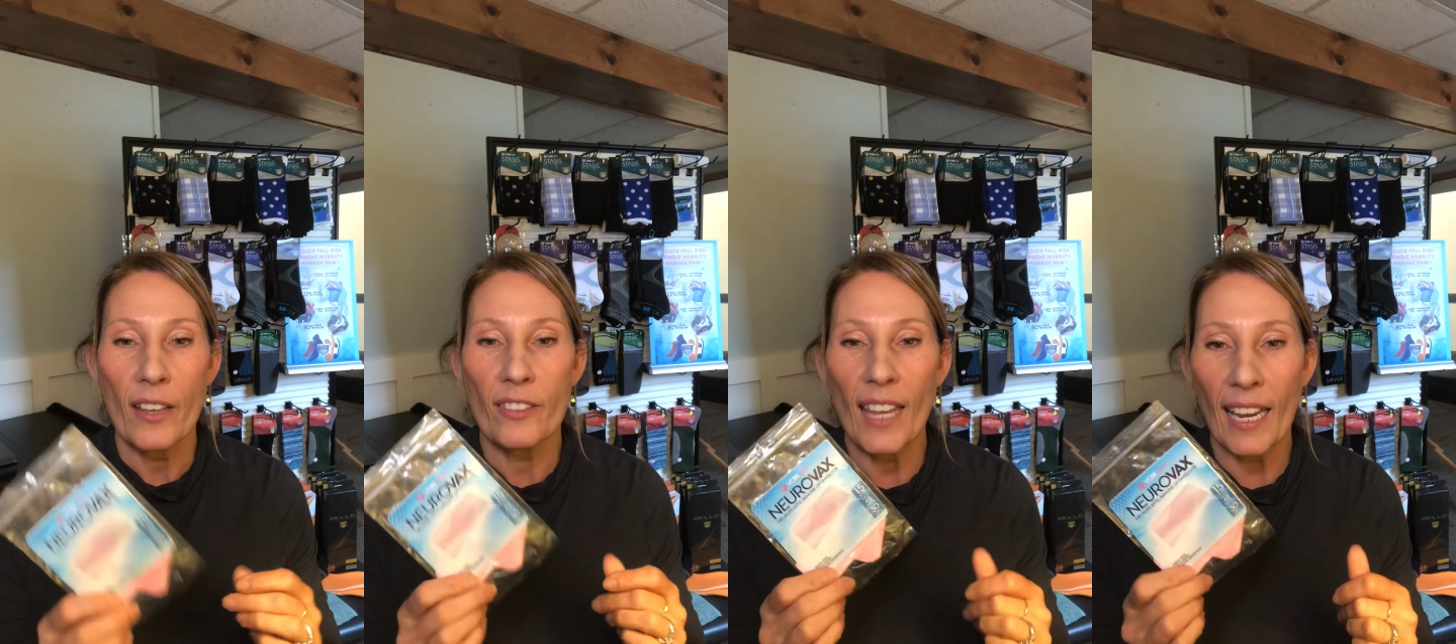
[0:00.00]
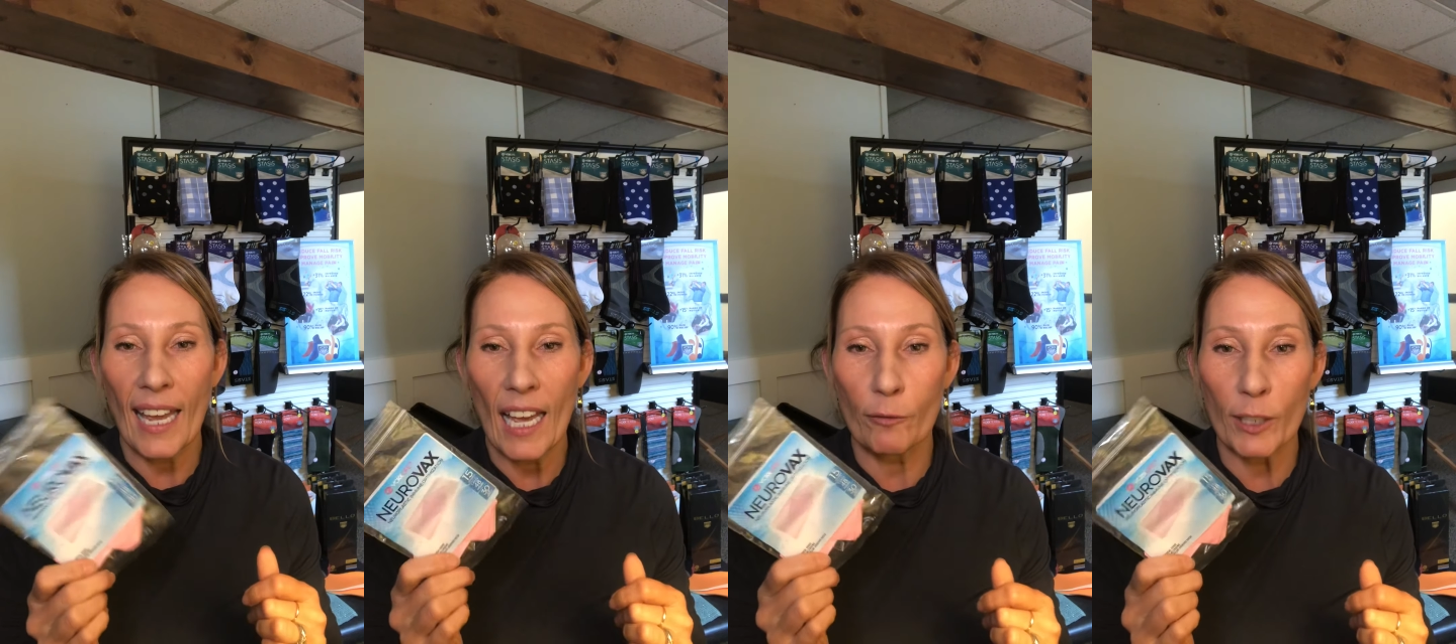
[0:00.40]
They
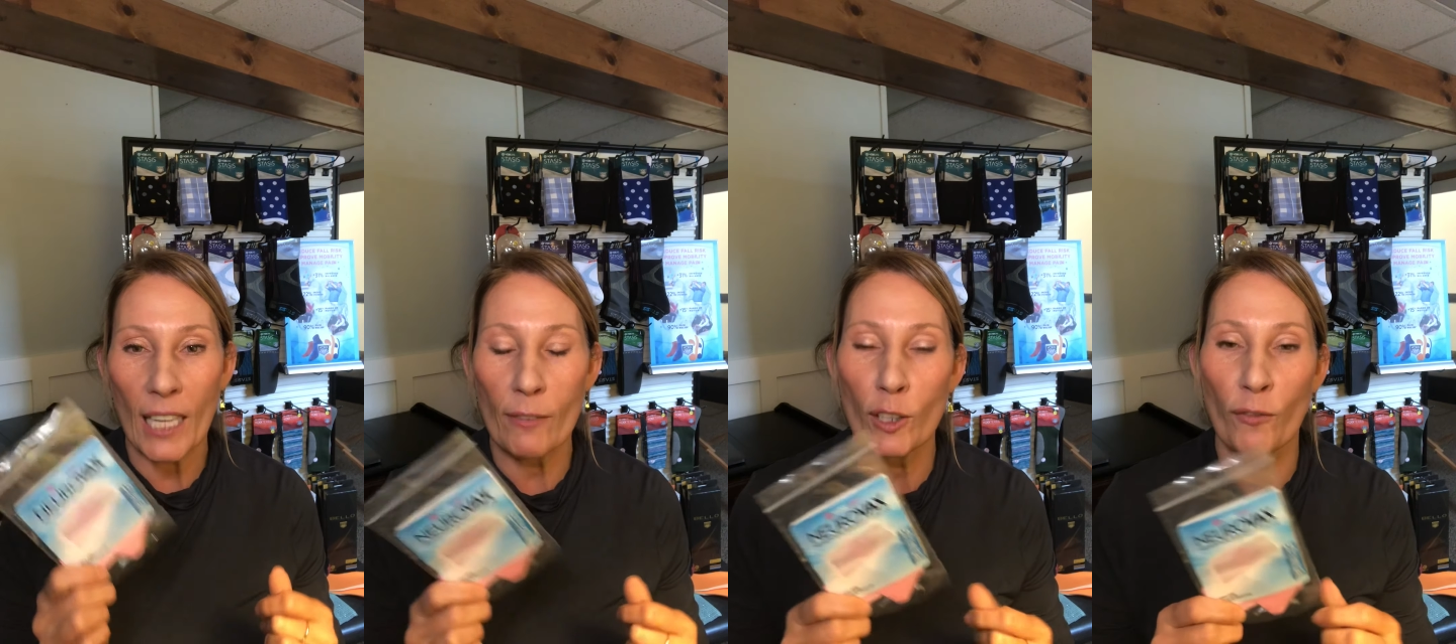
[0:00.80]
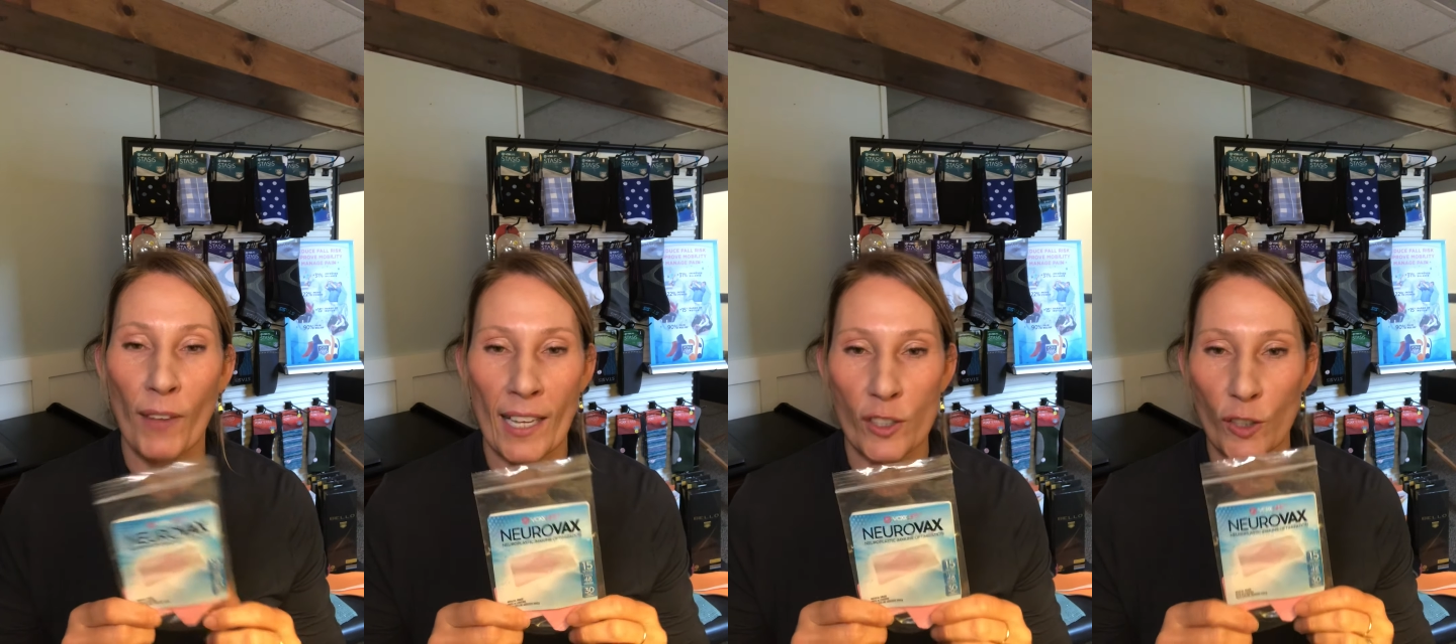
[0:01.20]
have recovered
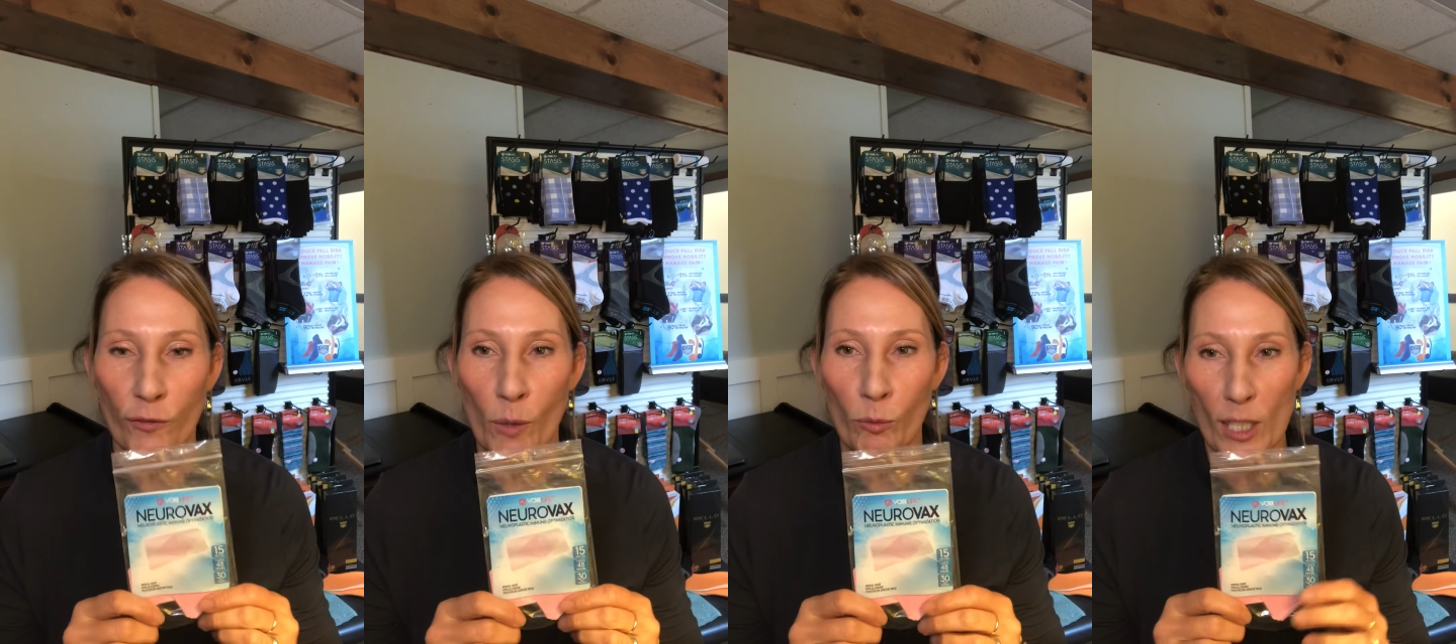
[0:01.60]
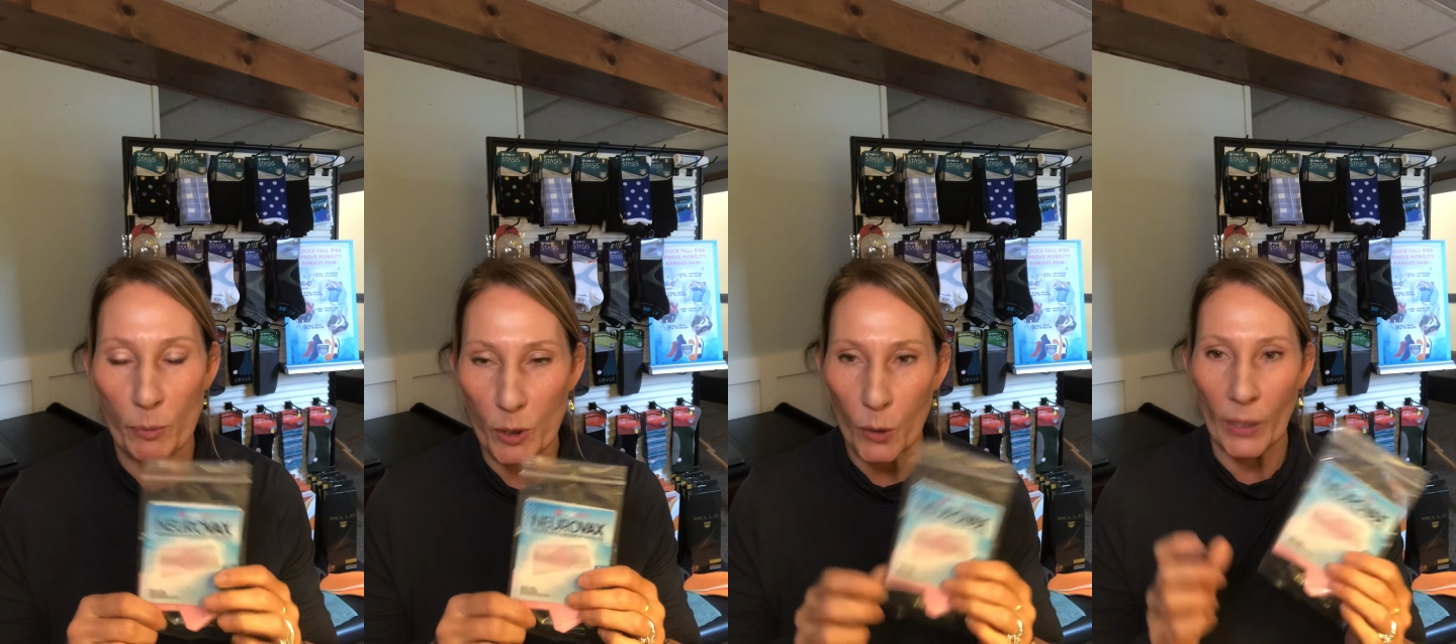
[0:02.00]
faster from
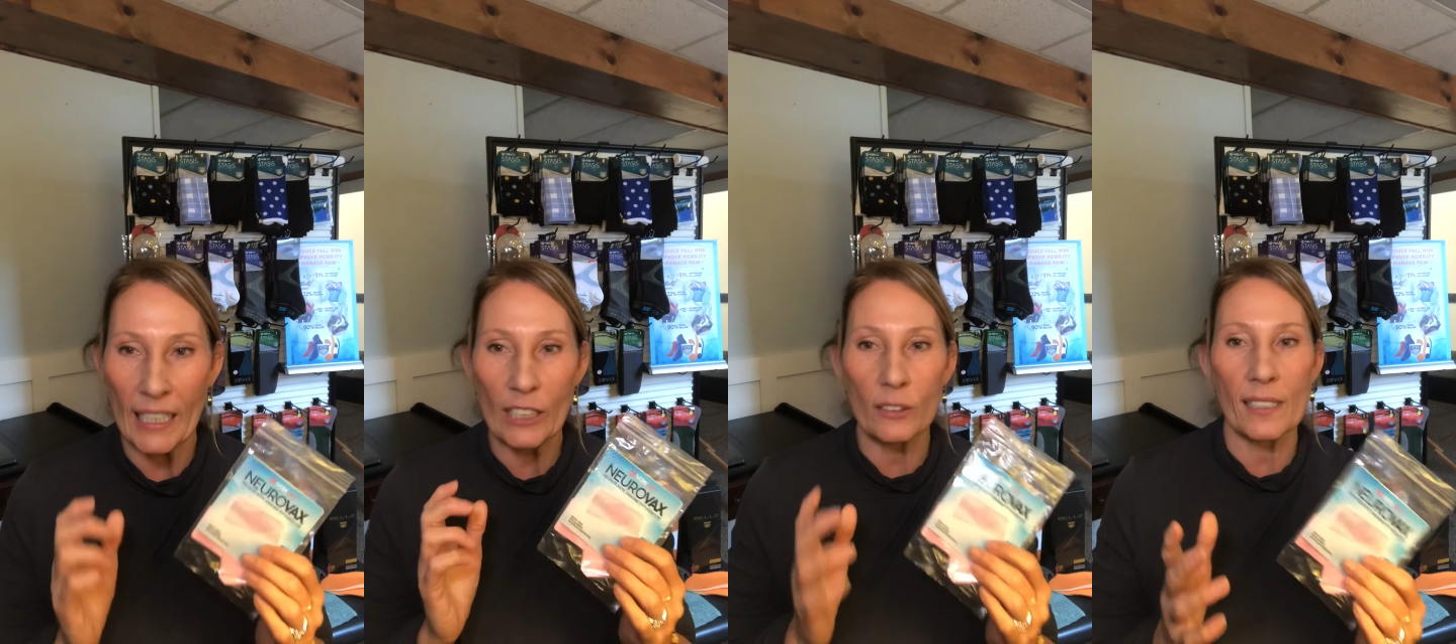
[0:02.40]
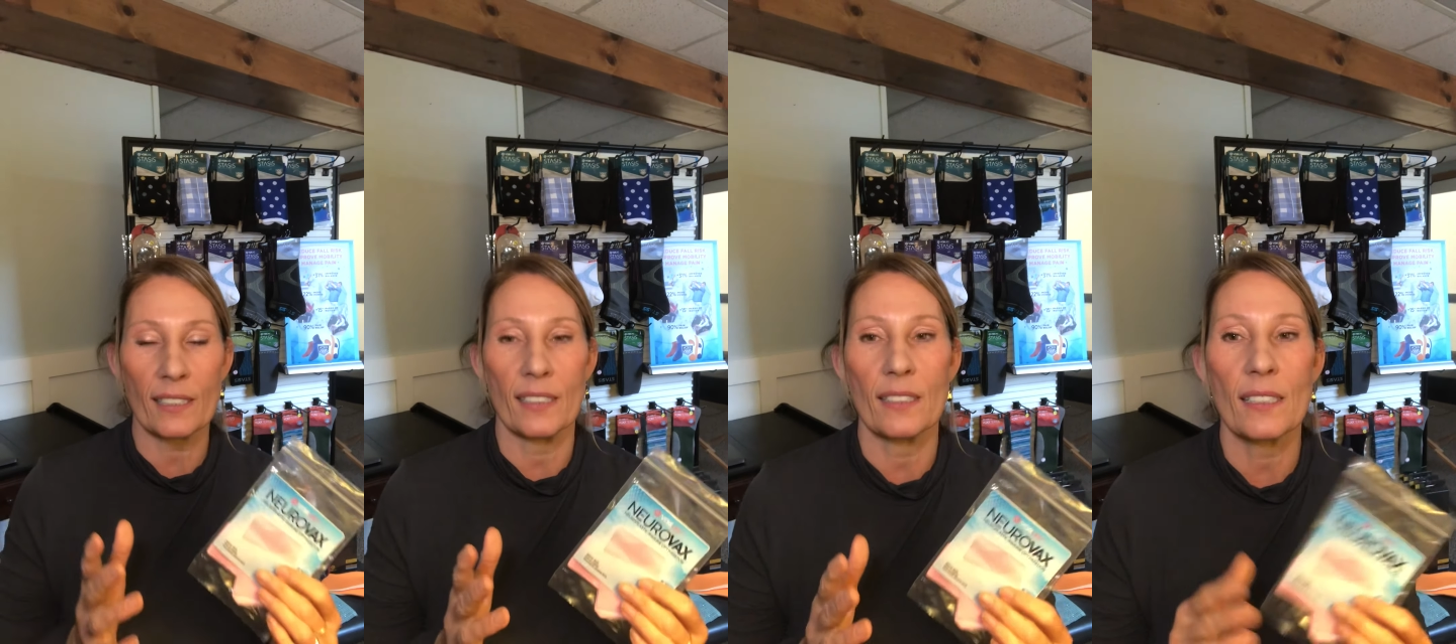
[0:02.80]
respiratory
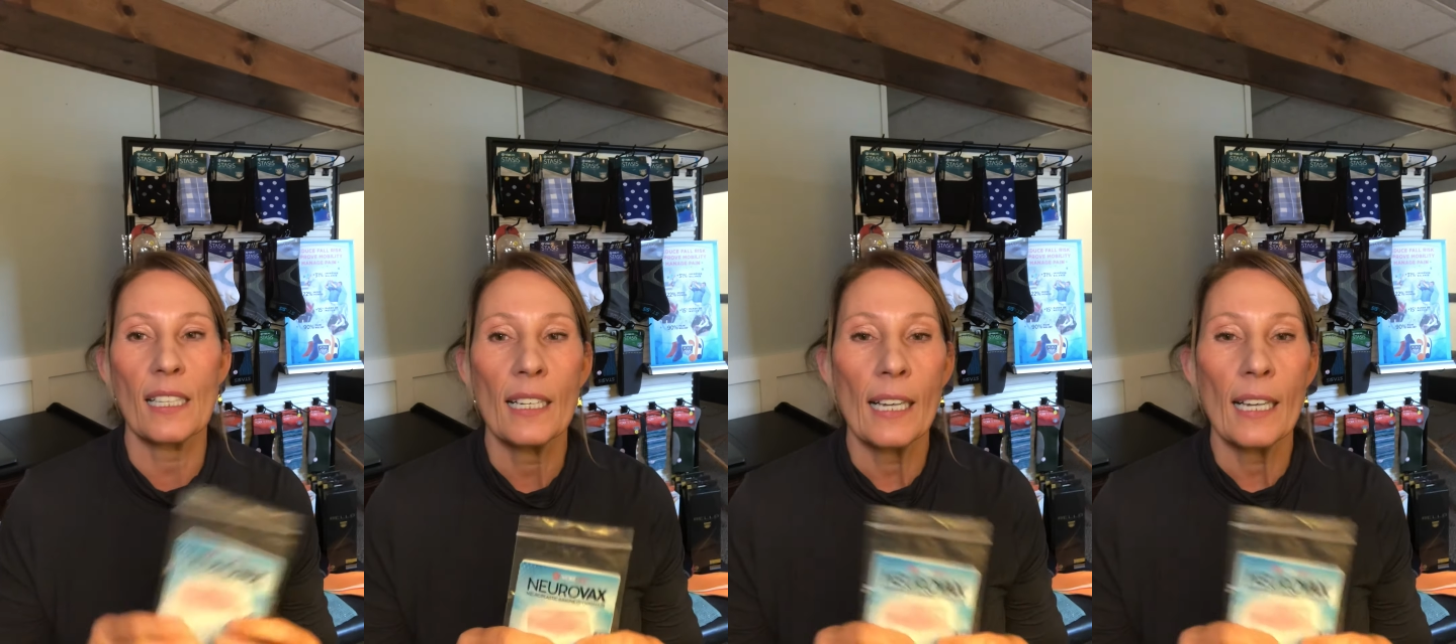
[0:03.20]
illnesses.